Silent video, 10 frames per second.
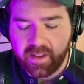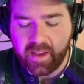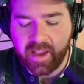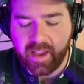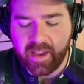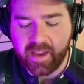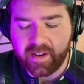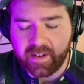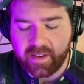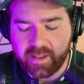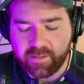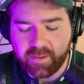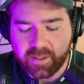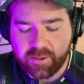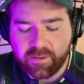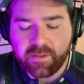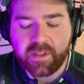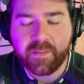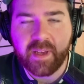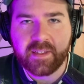and is what
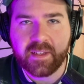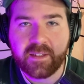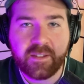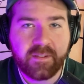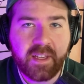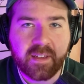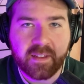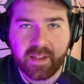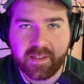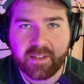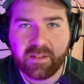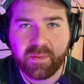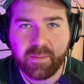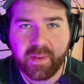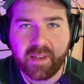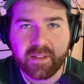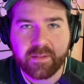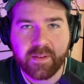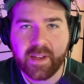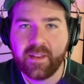truly makes us unique as human
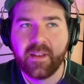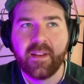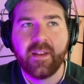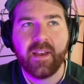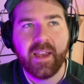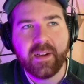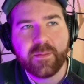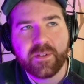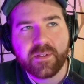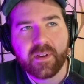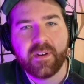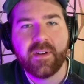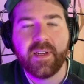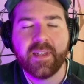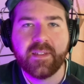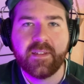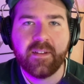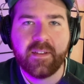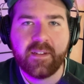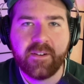beings, right? Animals aren't
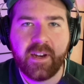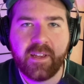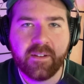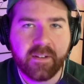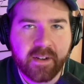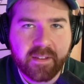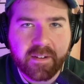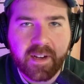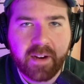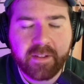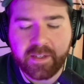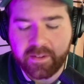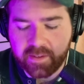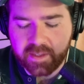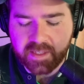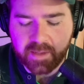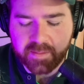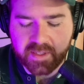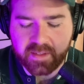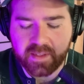necessarily creating art, they're not really doing the same
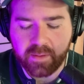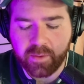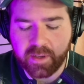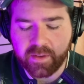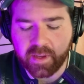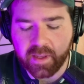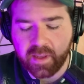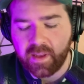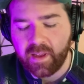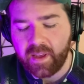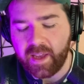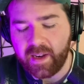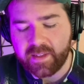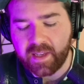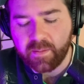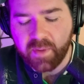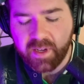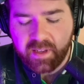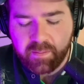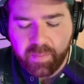things that we're doing. And it's like
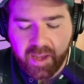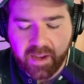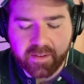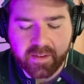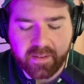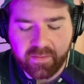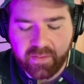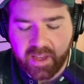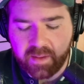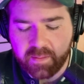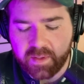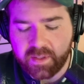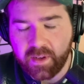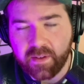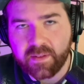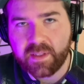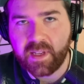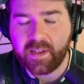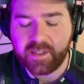money and power and fame don't stand a